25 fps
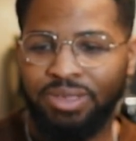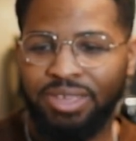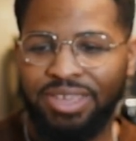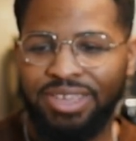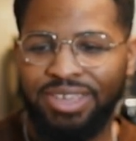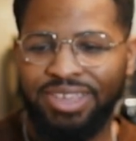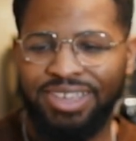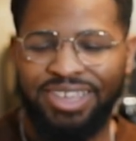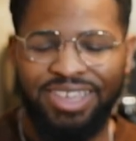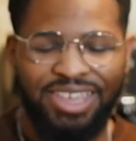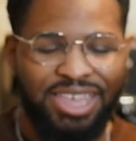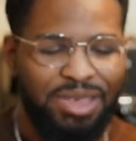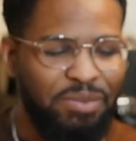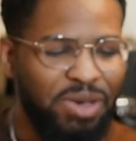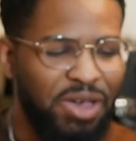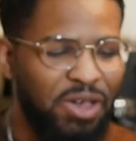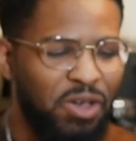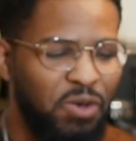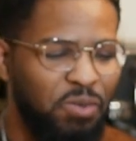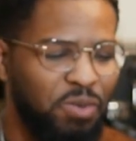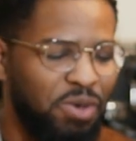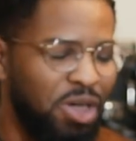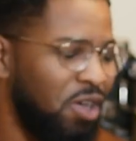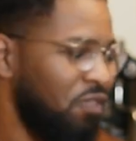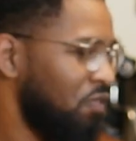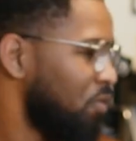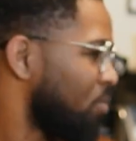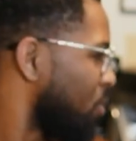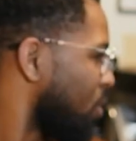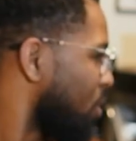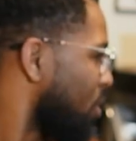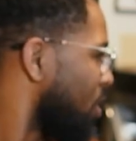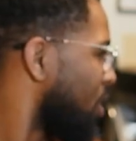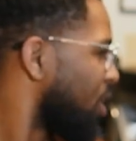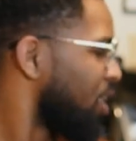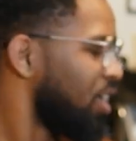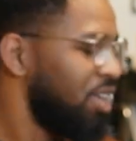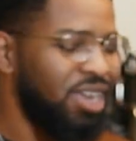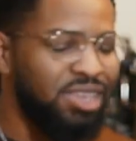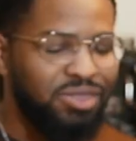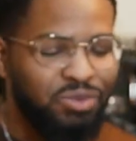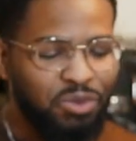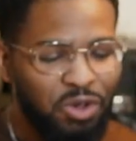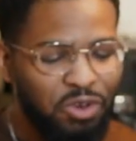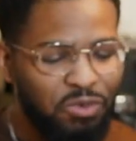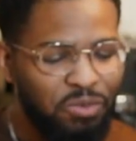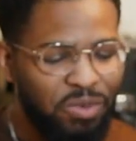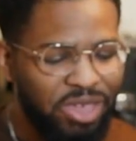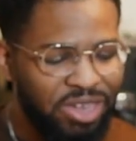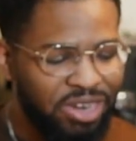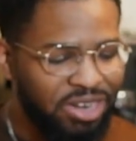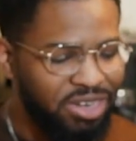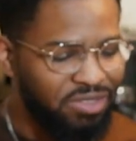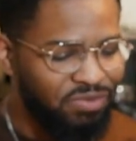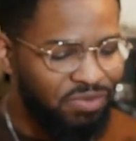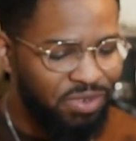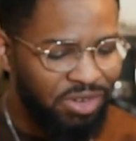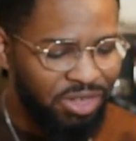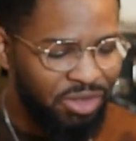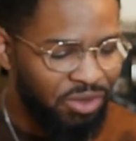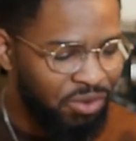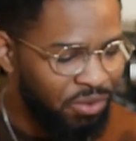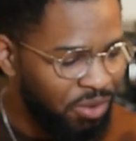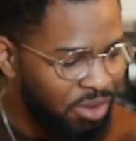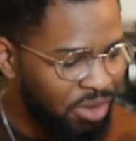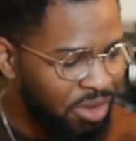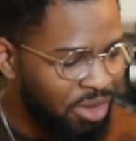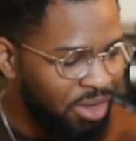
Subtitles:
in my home coffee bar. That's why we're making this video.